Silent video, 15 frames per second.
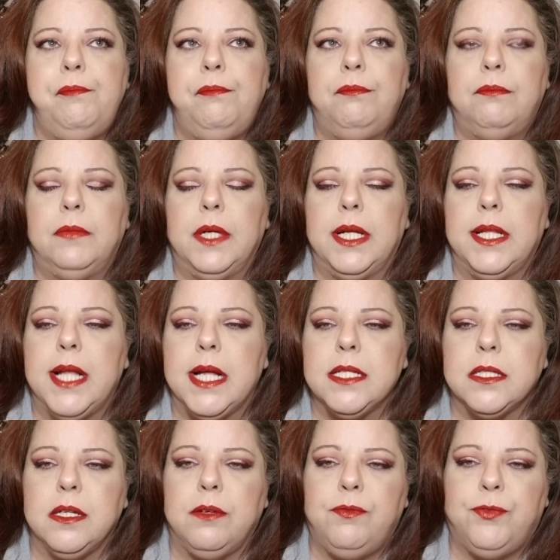And that's
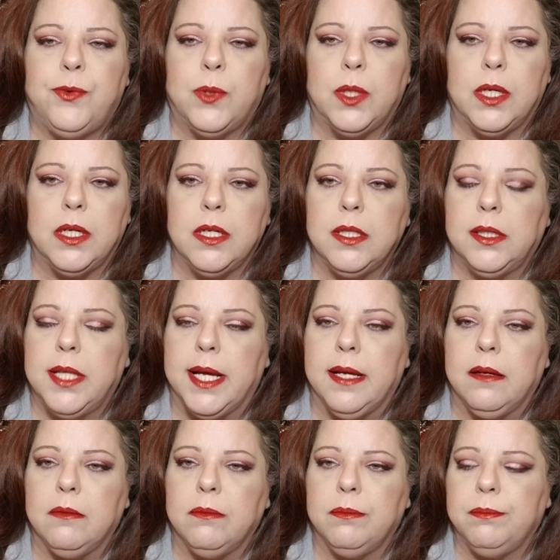good for, like,
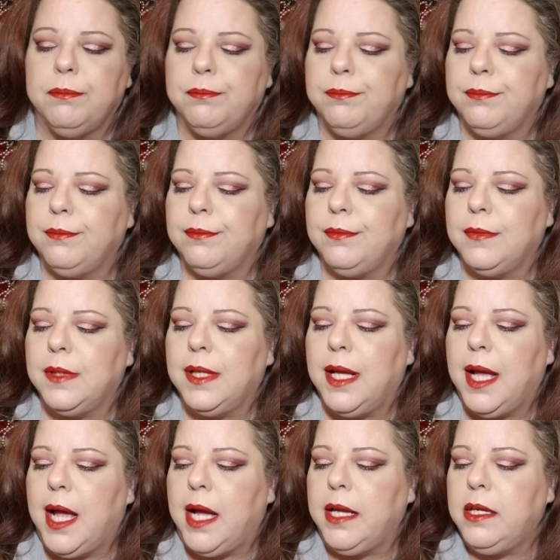
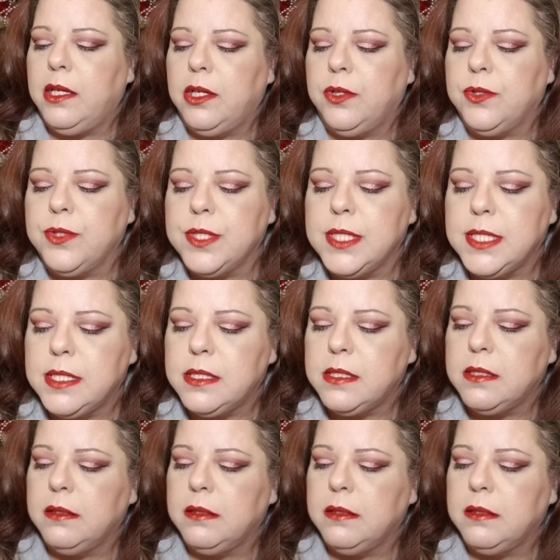I use